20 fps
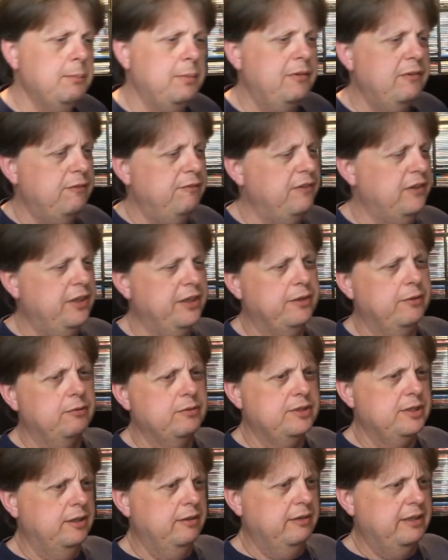but the
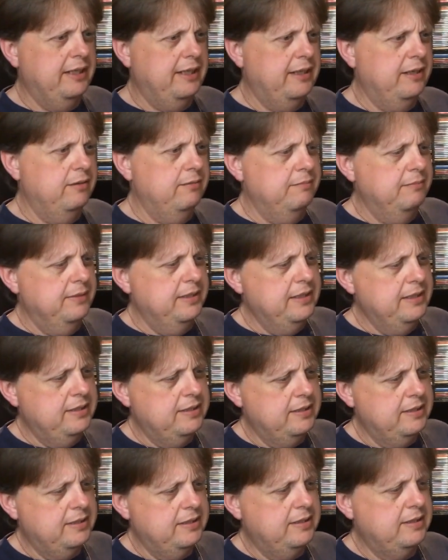vinyl's okay on
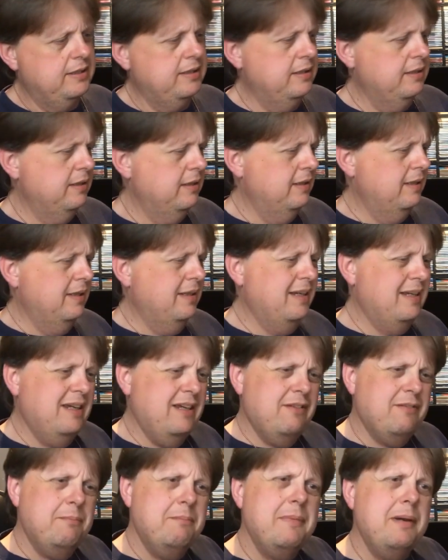this.
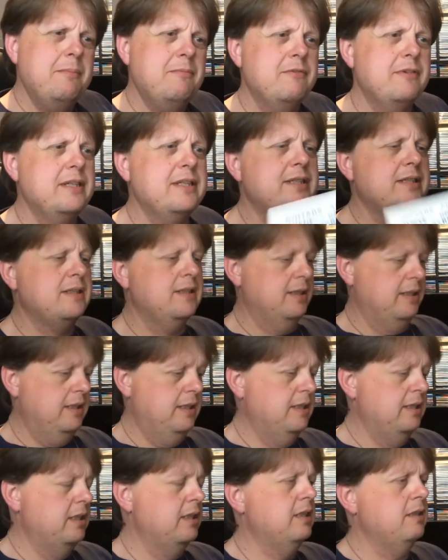Memory
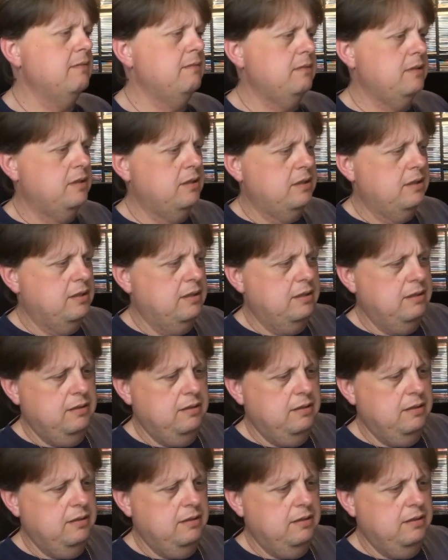serves.